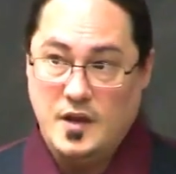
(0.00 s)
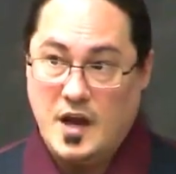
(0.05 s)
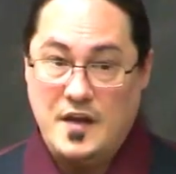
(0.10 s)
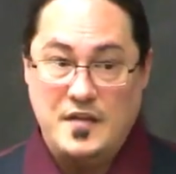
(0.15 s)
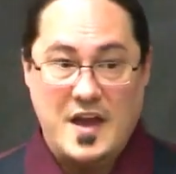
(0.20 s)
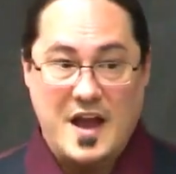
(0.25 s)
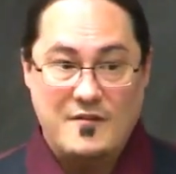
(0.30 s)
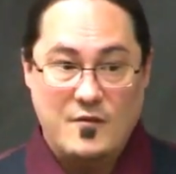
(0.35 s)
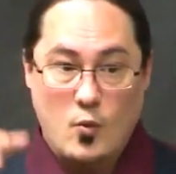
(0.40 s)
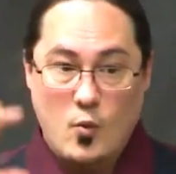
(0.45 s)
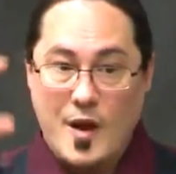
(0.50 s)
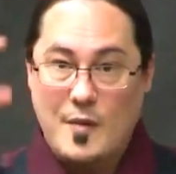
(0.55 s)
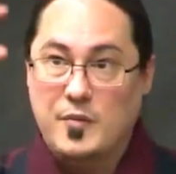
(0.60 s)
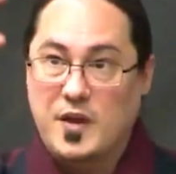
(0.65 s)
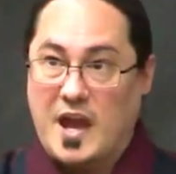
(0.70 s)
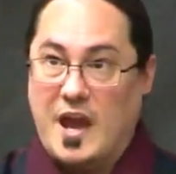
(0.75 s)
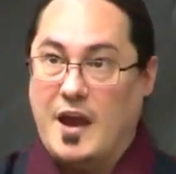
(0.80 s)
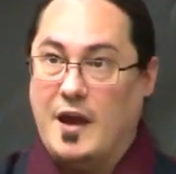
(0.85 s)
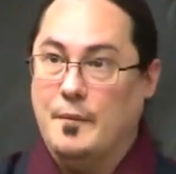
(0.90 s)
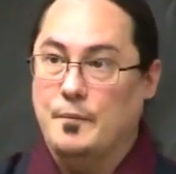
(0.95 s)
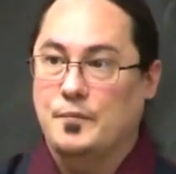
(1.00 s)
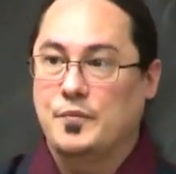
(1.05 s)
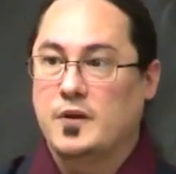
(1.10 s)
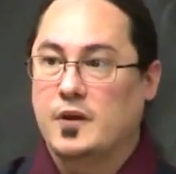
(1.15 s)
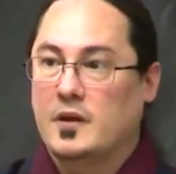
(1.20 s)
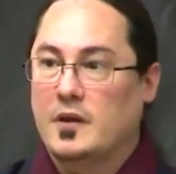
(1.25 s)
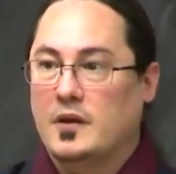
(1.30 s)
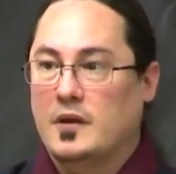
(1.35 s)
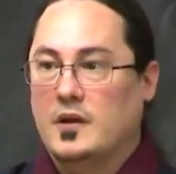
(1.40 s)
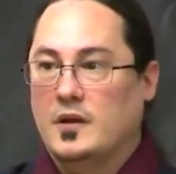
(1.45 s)
And they have a webcam
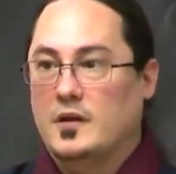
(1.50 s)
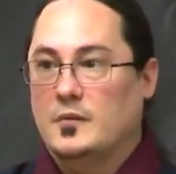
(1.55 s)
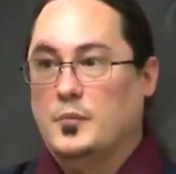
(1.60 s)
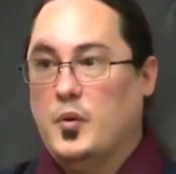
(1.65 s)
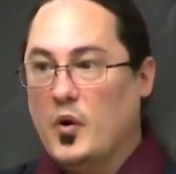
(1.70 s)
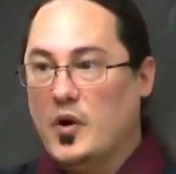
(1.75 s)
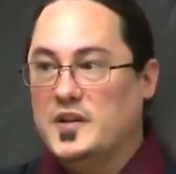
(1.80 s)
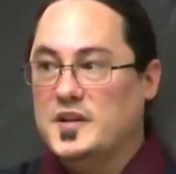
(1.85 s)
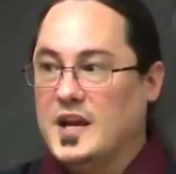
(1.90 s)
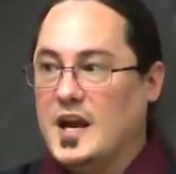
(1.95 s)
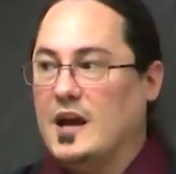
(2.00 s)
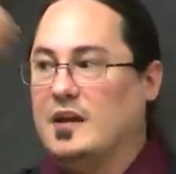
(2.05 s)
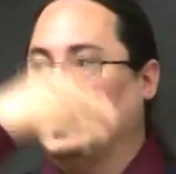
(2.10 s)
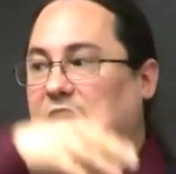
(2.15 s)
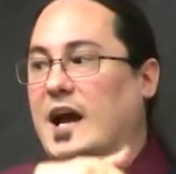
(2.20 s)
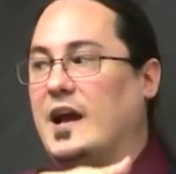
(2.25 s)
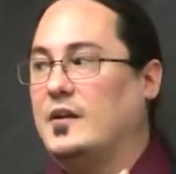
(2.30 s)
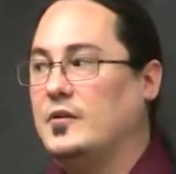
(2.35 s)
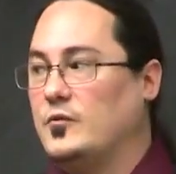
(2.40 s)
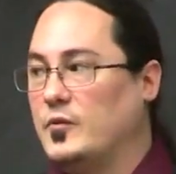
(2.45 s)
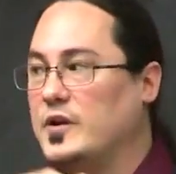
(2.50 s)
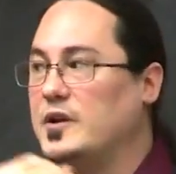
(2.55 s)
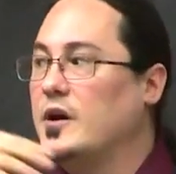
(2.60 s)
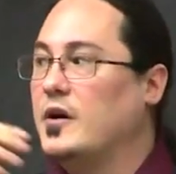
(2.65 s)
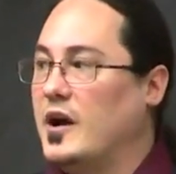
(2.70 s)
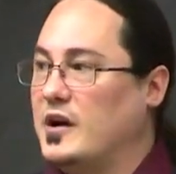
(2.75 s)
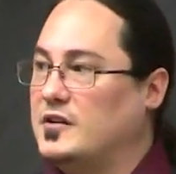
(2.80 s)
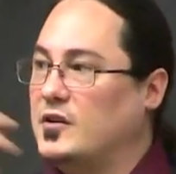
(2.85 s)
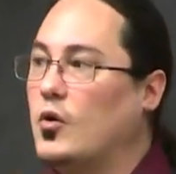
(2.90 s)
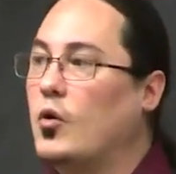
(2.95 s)
pointing out that
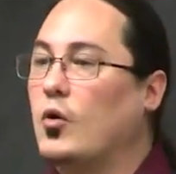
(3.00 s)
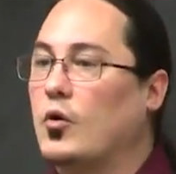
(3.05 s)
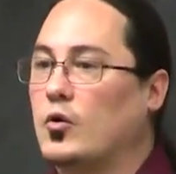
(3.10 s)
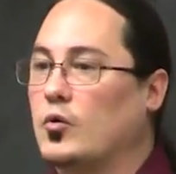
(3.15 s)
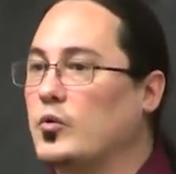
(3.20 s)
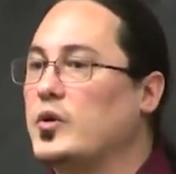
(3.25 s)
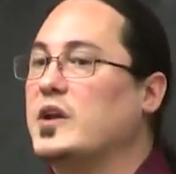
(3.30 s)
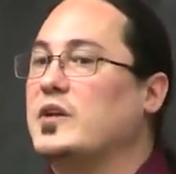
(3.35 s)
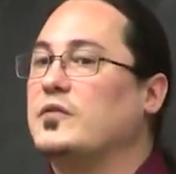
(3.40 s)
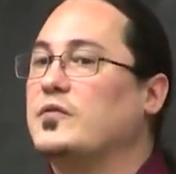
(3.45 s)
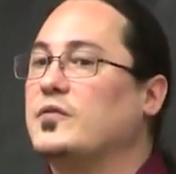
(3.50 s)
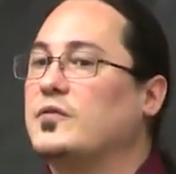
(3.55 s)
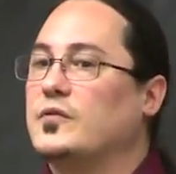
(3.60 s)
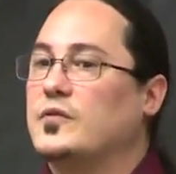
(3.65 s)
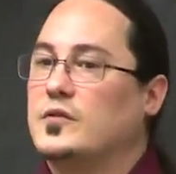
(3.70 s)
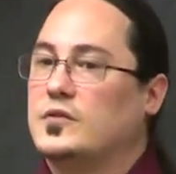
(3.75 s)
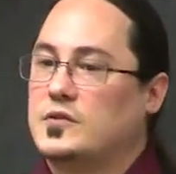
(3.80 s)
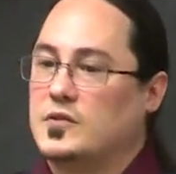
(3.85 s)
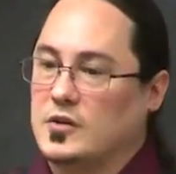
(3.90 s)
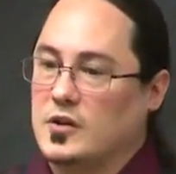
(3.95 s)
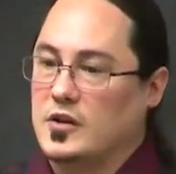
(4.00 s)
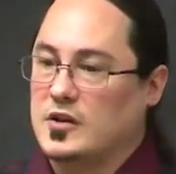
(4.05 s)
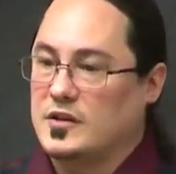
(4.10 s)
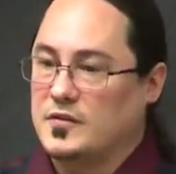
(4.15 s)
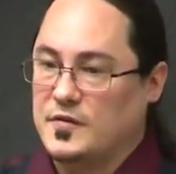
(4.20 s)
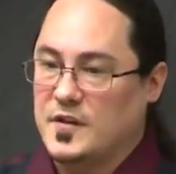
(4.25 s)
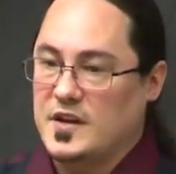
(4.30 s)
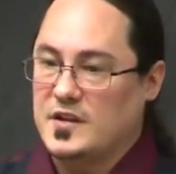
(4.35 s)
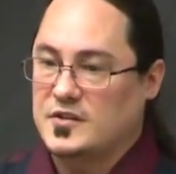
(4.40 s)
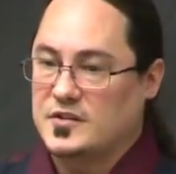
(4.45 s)
window at the coral reef to look at
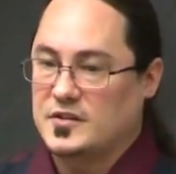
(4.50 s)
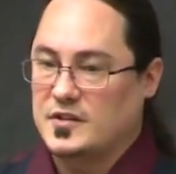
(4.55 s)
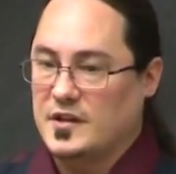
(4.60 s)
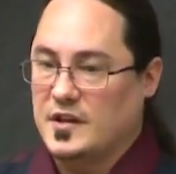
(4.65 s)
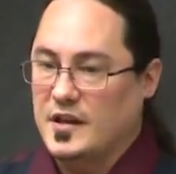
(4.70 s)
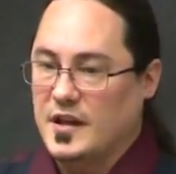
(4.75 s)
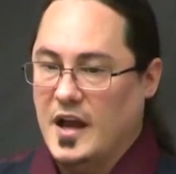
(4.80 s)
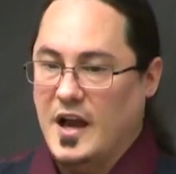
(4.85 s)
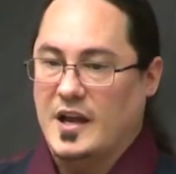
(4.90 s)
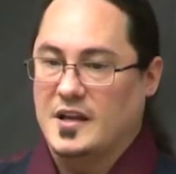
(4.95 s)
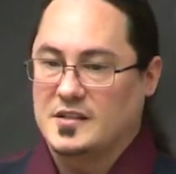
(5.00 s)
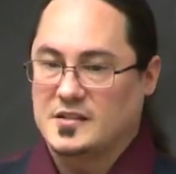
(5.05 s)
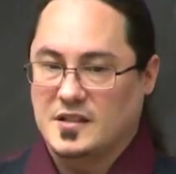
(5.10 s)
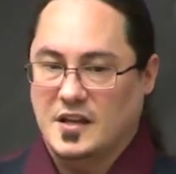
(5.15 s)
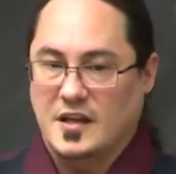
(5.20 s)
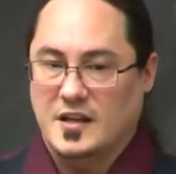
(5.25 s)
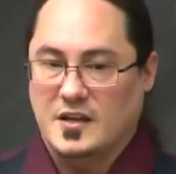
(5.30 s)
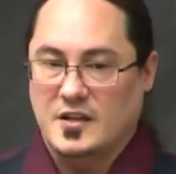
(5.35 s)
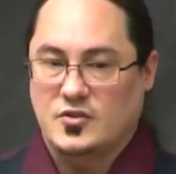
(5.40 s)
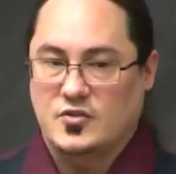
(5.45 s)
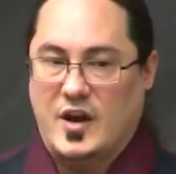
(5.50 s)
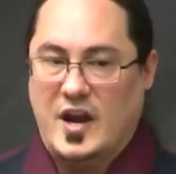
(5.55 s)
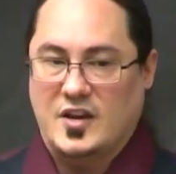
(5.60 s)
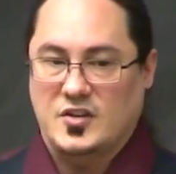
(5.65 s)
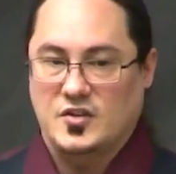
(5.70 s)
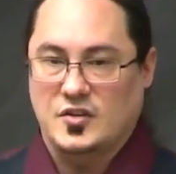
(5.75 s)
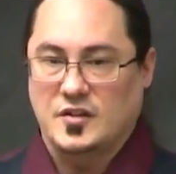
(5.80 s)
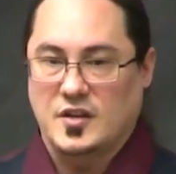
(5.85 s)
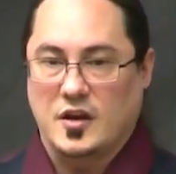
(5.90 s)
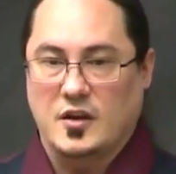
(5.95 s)
the fish as like an
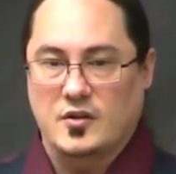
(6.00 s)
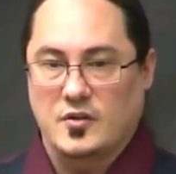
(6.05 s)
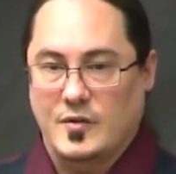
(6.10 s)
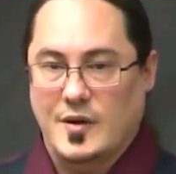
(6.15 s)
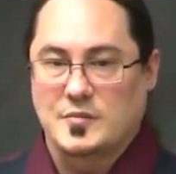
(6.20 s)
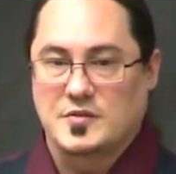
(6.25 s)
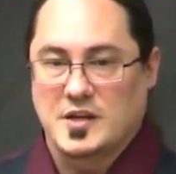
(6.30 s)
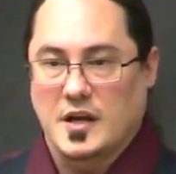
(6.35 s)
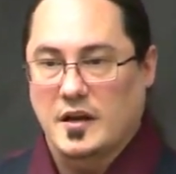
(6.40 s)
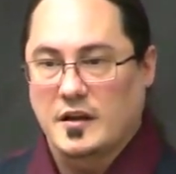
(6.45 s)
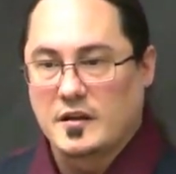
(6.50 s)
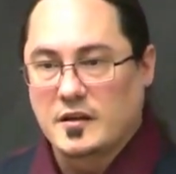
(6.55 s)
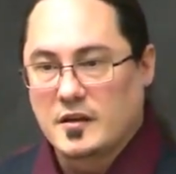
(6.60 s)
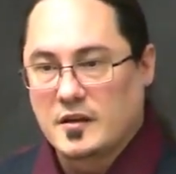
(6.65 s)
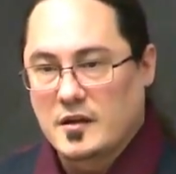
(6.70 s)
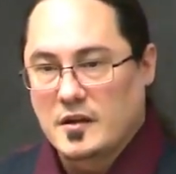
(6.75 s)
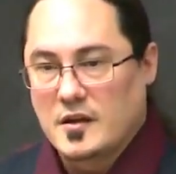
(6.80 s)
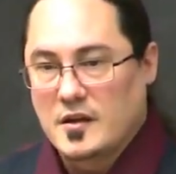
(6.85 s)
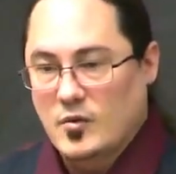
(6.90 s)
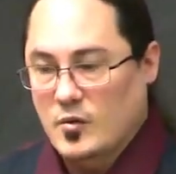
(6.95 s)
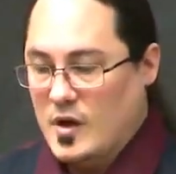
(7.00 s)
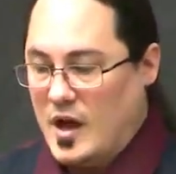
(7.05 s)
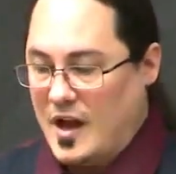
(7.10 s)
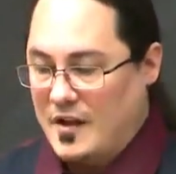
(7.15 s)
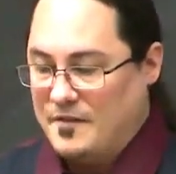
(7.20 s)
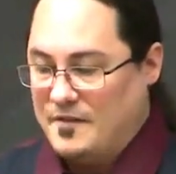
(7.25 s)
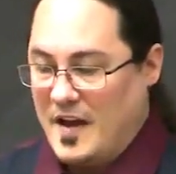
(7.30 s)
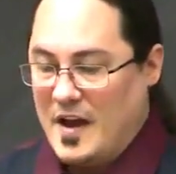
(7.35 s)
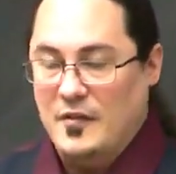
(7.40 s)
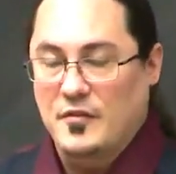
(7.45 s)
attraction thing on their website. Well,
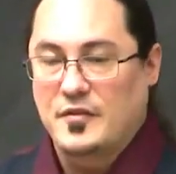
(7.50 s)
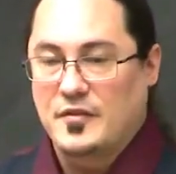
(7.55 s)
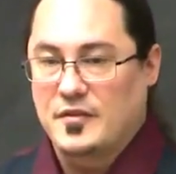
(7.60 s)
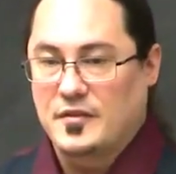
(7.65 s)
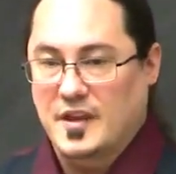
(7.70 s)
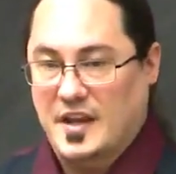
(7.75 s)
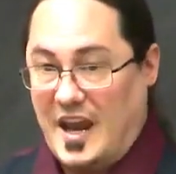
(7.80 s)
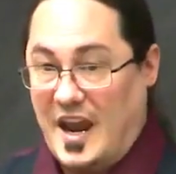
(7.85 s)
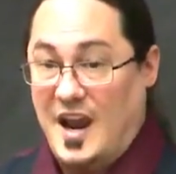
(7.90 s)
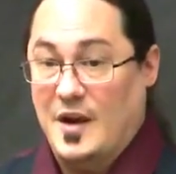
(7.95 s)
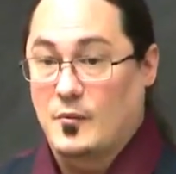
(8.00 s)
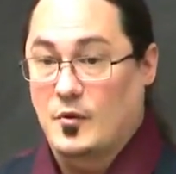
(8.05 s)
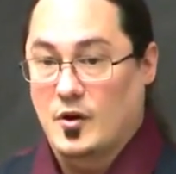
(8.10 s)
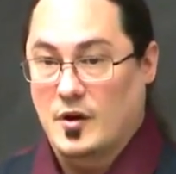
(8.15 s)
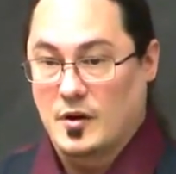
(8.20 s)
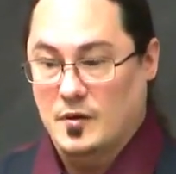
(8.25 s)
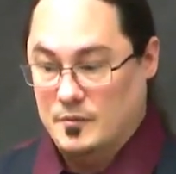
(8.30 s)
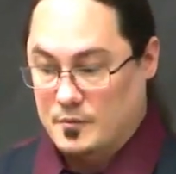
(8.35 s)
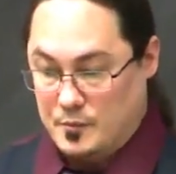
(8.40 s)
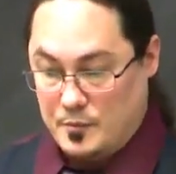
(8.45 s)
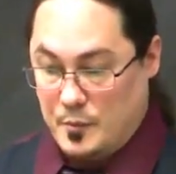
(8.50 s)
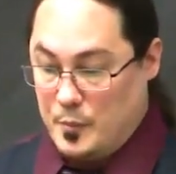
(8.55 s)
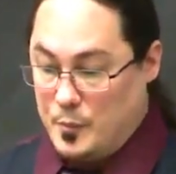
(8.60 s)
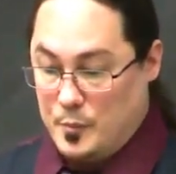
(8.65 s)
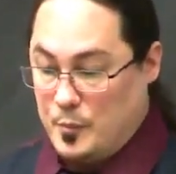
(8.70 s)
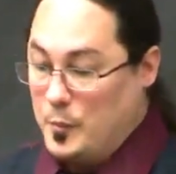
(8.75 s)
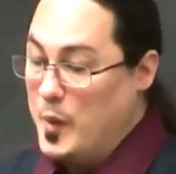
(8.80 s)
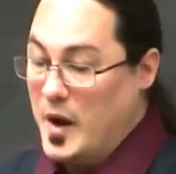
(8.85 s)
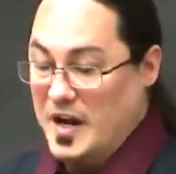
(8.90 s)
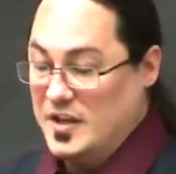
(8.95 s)
I found the camera
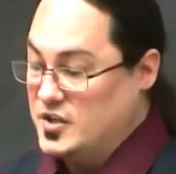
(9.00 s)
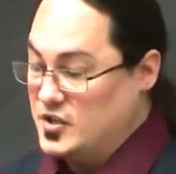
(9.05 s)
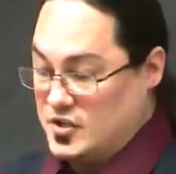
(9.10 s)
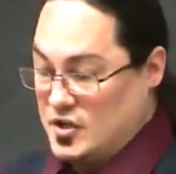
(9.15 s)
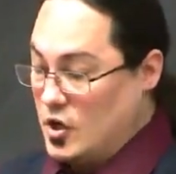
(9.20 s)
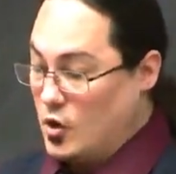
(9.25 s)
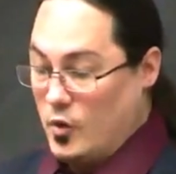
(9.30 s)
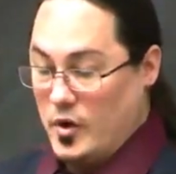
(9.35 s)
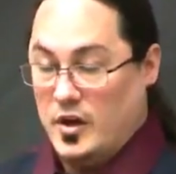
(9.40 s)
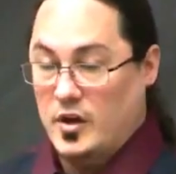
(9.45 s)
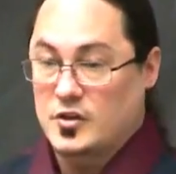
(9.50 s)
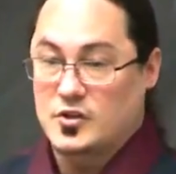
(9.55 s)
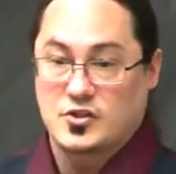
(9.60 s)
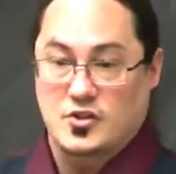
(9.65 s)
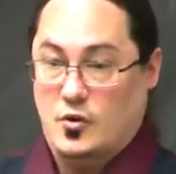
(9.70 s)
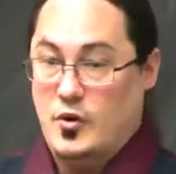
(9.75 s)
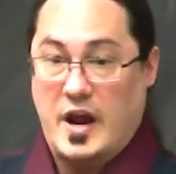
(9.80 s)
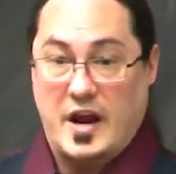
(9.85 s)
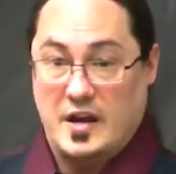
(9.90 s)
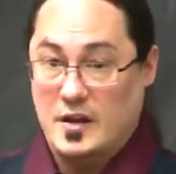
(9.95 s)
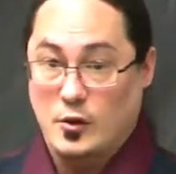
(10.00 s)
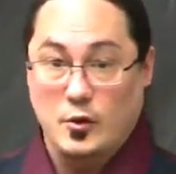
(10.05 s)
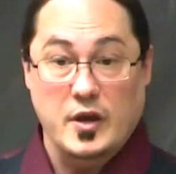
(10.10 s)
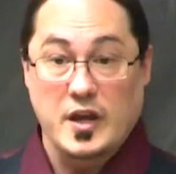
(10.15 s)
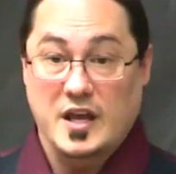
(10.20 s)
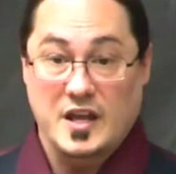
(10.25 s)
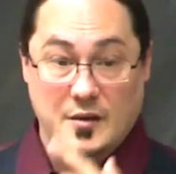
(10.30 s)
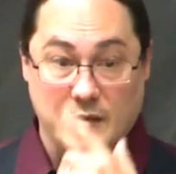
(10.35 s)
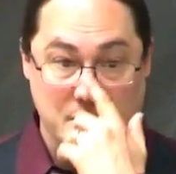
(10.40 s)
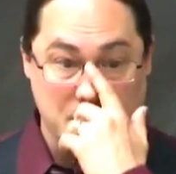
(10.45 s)
by just going on Shodan and
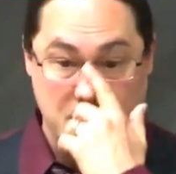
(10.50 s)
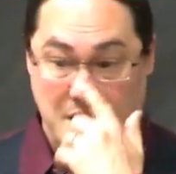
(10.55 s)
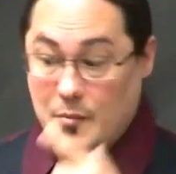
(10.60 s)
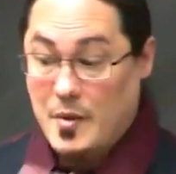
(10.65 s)
looking at images.